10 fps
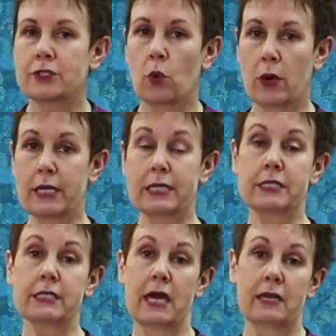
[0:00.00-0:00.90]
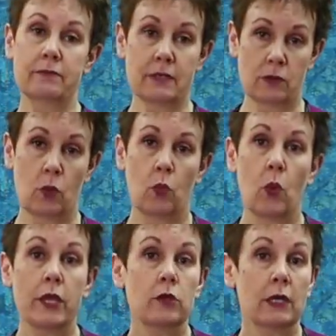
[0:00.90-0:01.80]
what it is and what
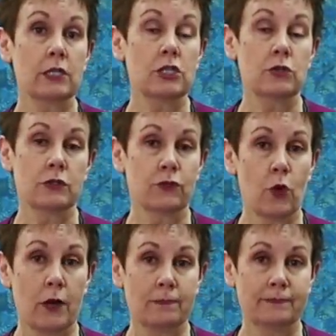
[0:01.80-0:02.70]
you like to use it for.